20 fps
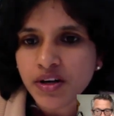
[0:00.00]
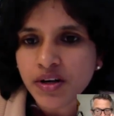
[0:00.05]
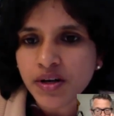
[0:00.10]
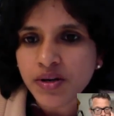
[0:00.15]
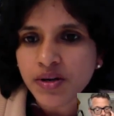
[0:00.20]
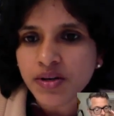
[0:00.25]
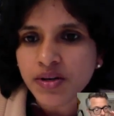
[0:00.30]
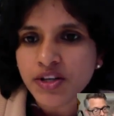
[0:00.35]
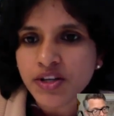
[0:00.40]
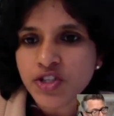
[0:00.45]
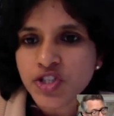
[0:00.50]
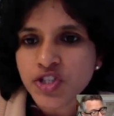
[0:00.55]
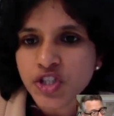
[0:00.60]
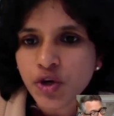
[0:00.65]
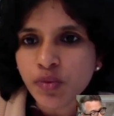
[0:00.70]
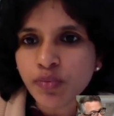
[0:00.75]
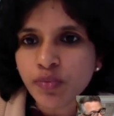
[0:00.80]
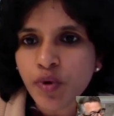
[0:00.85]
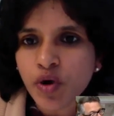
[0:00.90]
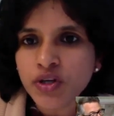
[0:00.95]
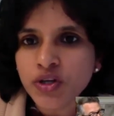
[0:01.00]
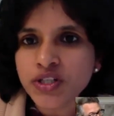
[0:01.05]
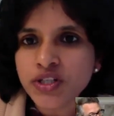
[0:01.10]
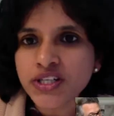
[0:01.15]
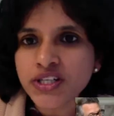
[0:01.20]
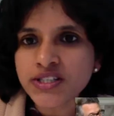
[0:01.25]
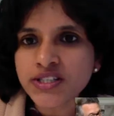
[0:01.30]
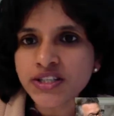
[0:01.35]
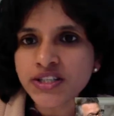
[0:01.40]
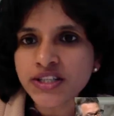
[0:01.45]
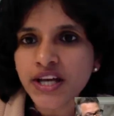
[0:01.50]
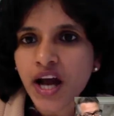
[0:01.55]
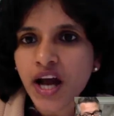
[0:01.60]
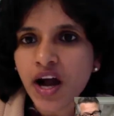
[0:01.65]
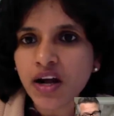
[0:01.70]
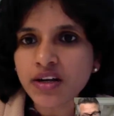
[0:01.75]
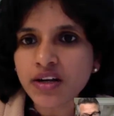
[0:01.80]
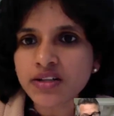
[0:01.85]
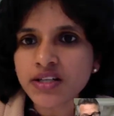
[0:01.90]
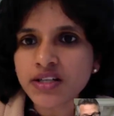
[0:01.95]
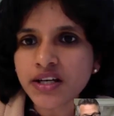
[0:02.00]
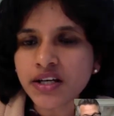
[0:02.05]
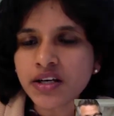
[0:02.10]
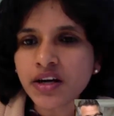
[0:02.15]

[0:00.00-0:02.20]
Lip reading: the geopolitics in the Arctic.